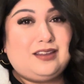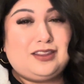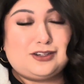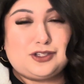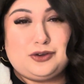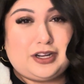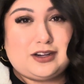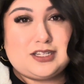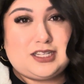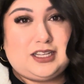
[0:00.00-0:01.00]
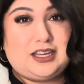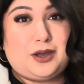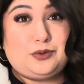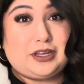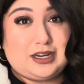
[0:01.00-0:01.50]
there's no guarantee
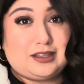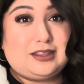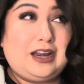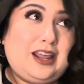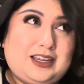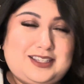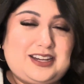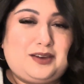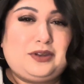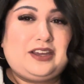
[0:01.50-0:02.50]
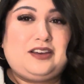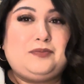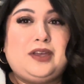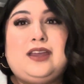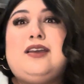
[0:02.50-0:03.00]
I will get it the next time we
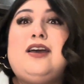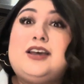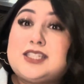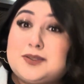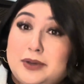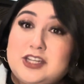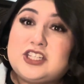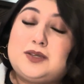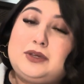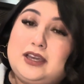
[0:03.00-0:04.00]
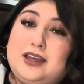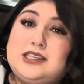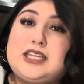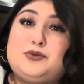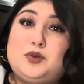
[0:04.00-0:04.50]
come, especially
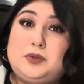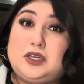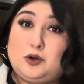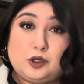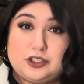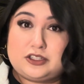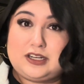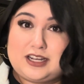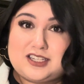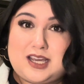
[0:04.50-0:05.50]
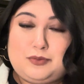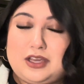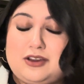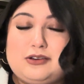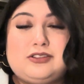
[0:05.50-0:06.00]
because it will be colder the next time we
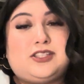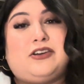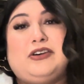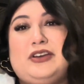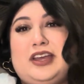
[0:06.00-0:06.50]
go. So